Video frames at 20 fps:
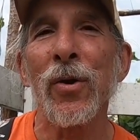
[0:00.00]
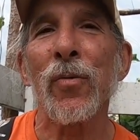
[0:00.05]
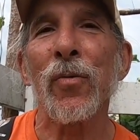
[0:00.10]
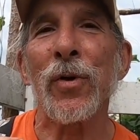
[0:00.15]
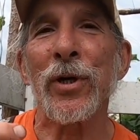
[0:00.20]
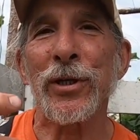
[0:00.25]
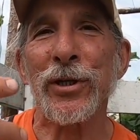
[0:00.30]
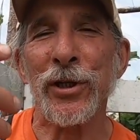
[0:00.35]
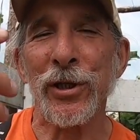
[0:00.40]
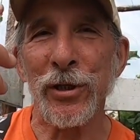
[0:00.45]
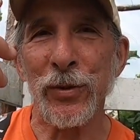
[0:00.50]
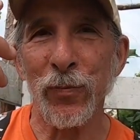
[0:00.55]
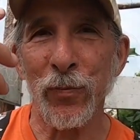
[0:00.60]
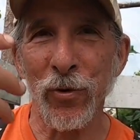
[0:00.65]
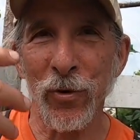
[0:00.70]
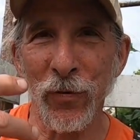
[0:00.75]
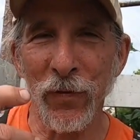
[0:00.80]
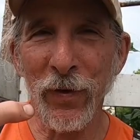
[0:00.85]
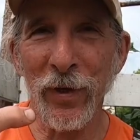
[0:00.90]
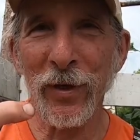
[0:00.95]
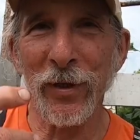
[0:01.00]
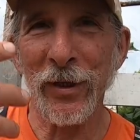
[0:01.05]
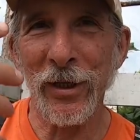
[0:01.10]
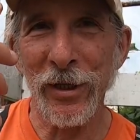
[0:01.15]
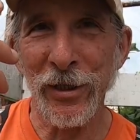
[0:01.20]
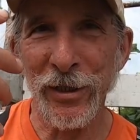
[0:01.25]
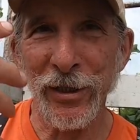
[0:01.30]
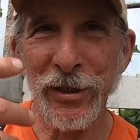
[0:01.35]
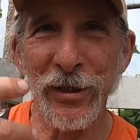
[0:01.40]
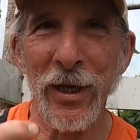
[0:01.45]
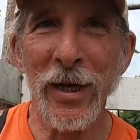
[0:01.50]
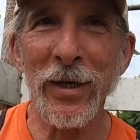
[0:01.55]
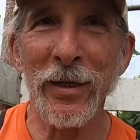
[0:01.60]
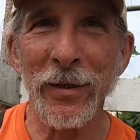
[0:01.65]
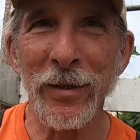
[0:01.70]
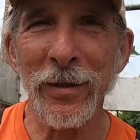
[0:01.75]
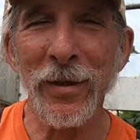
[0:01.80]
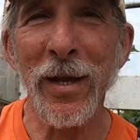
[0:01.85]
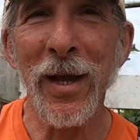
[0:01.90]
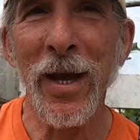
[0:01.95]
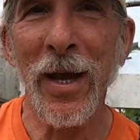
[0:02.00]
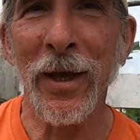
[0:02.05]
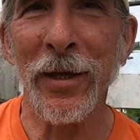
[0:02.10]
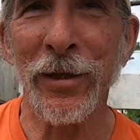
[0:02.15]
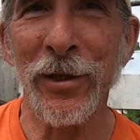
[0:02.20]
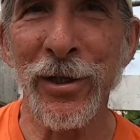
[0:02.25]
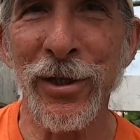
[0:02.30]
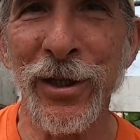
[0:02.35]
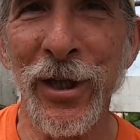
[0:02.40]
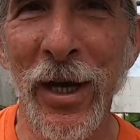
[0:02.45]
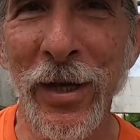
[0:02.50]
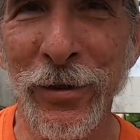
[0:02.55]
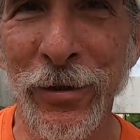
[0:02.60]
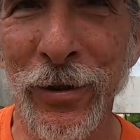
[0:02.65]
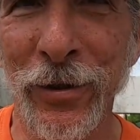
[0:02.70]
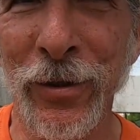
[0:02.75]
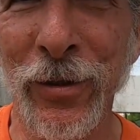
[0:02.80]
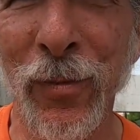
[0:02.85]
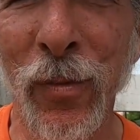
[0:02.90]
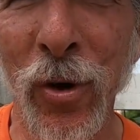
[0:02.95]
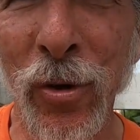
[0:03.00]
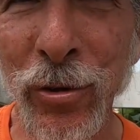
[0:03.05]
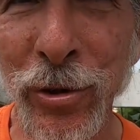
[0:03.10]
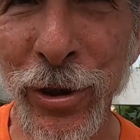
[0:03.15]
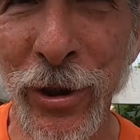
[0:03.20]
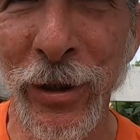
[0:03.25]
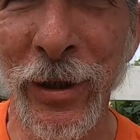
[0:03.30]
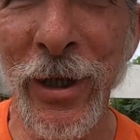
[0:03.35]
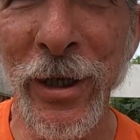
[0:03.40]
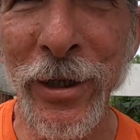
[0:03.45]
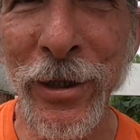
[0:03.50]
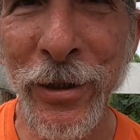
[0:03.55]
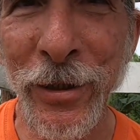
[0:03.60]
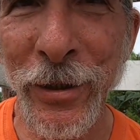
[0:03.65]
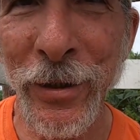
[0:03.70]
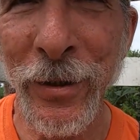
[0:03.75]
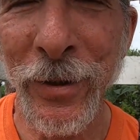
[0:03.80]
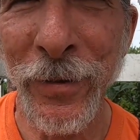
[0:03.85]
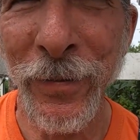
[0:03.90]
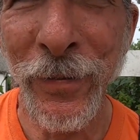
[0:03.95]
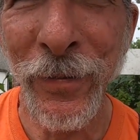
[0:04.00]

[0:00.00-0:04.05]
which is perfectly still at the center, motionless,